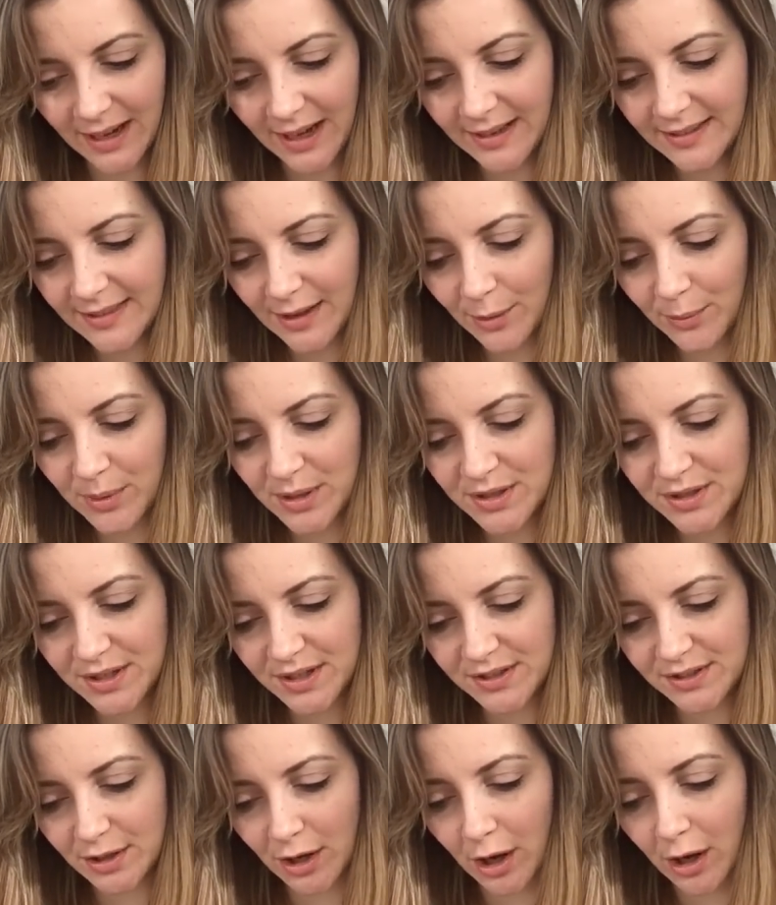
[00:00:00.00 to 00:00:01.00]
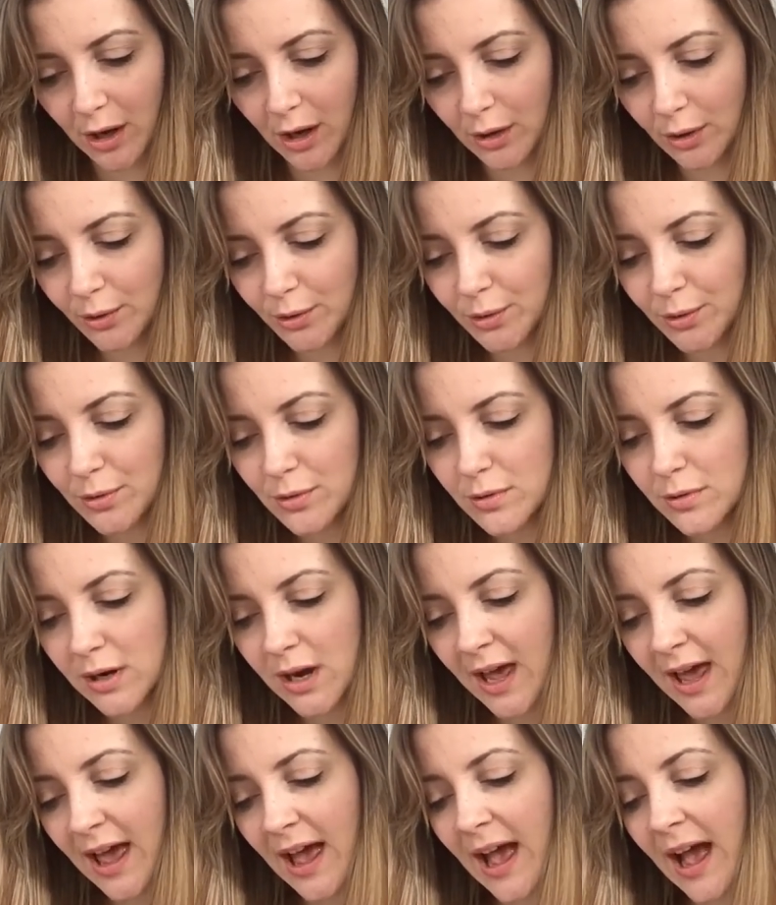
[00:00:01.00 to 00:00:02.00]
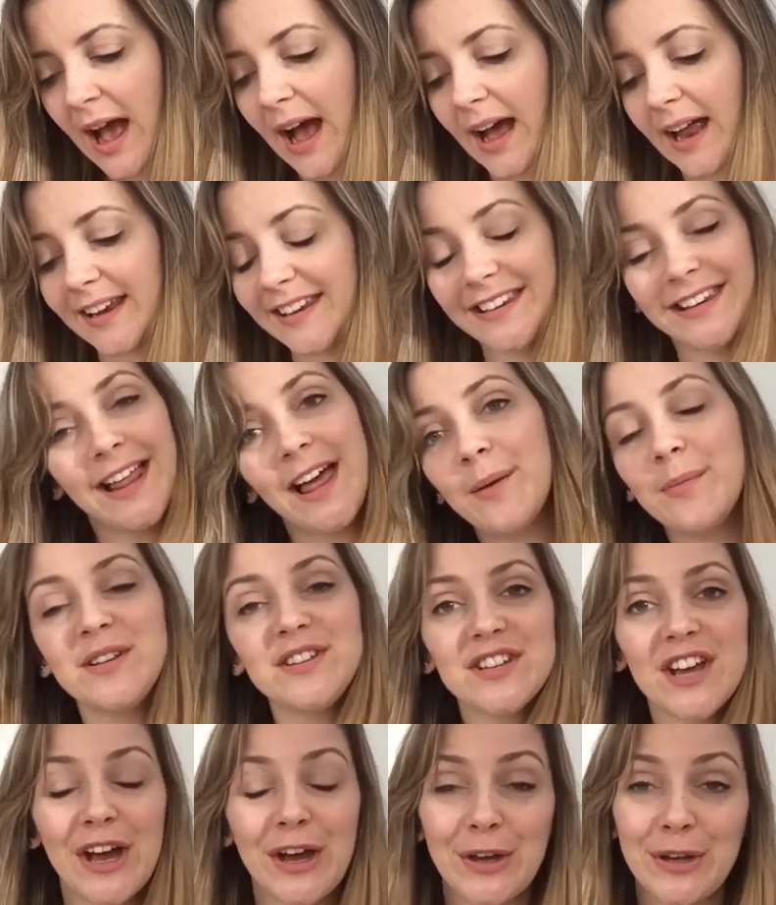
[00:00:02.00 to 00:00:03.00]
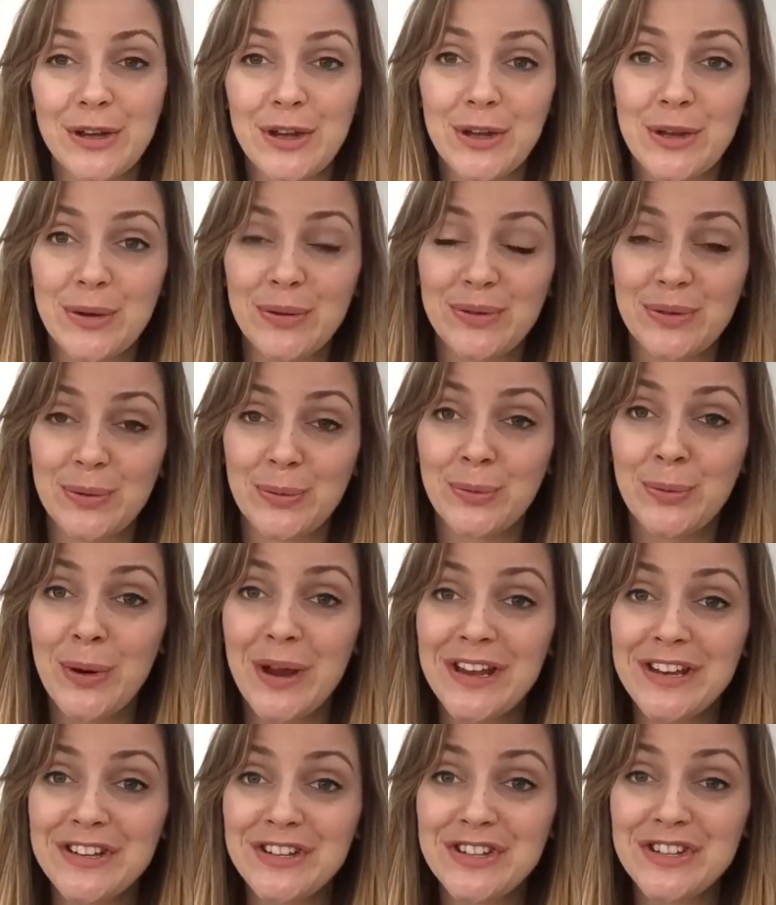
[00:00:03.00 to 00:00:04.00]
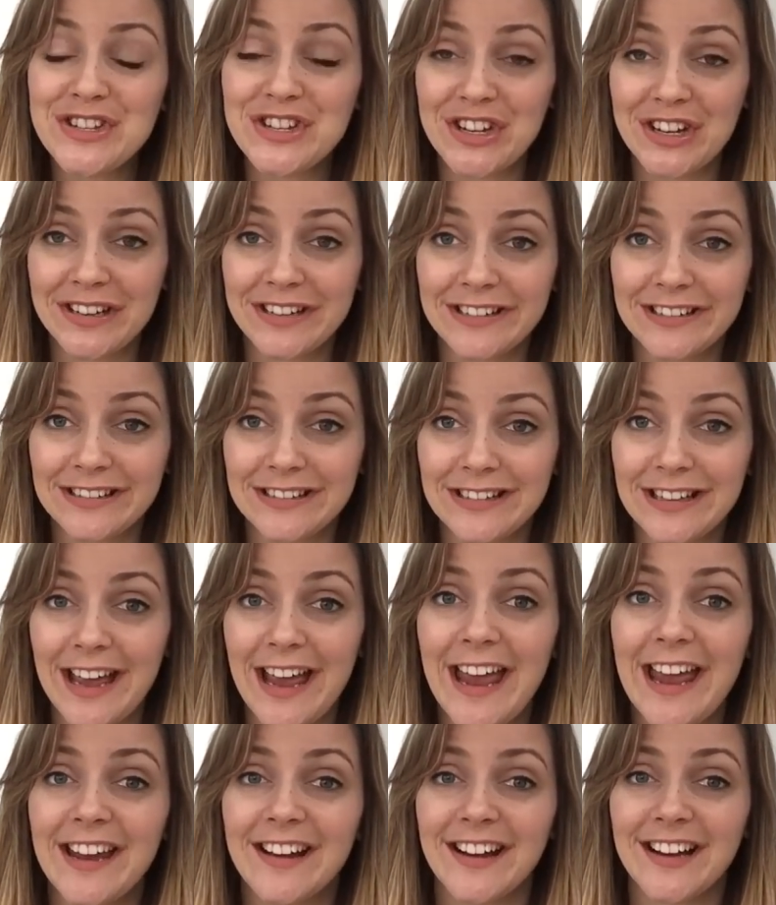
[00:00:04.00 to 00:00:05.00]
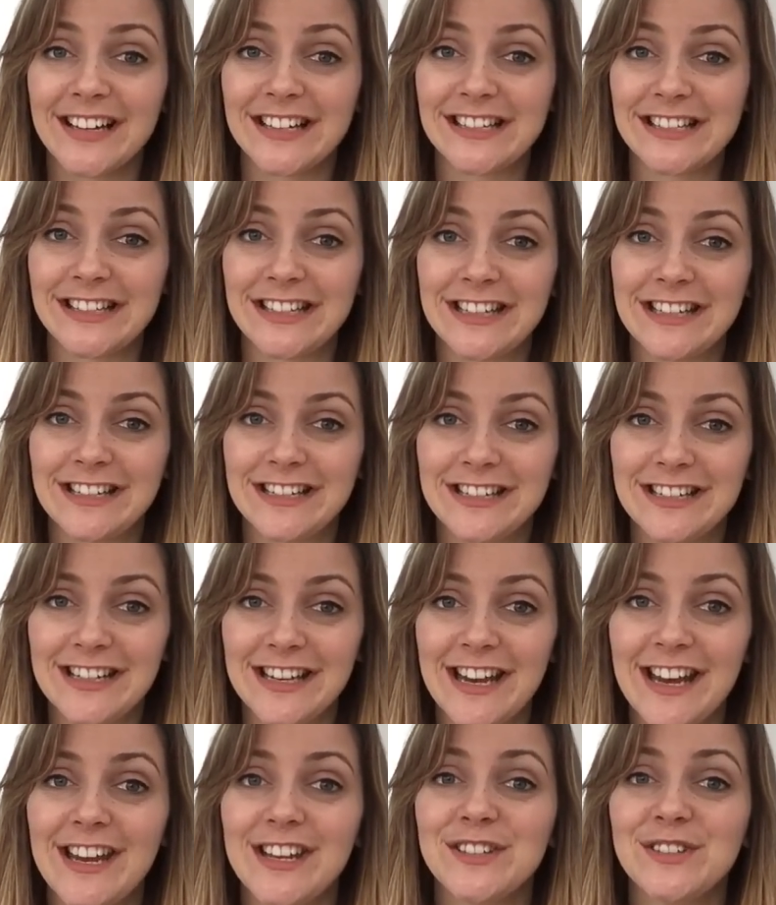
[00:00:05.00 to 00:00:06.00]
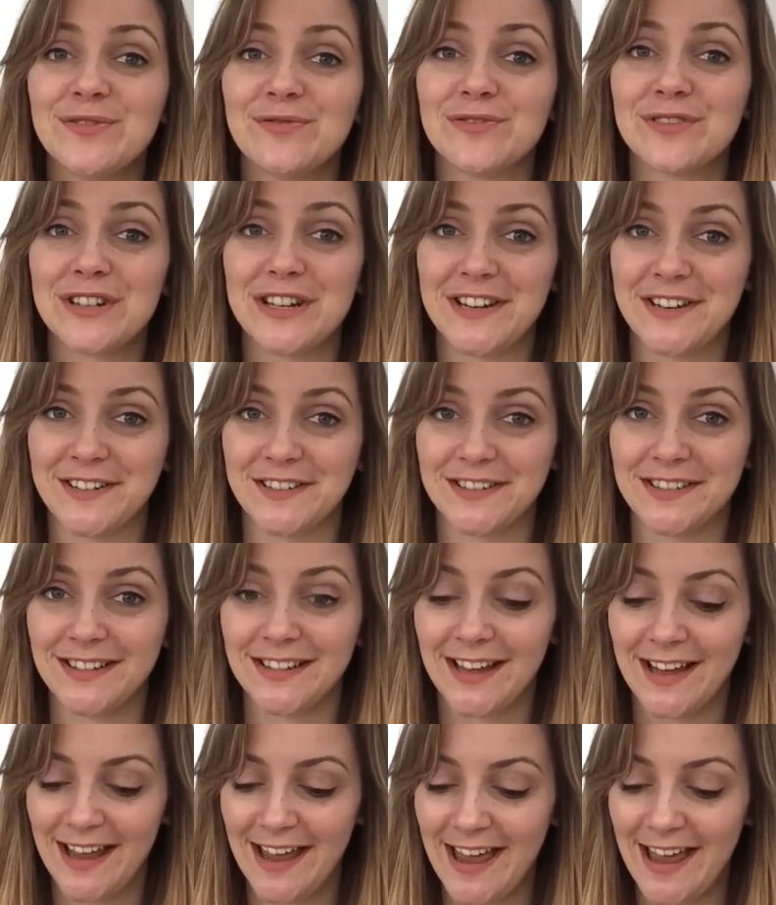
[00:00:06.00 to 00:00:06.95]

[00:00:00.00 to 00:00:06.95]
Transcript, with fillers: And their winters are cool. And let me tell you, the wind chill in Iceland is real.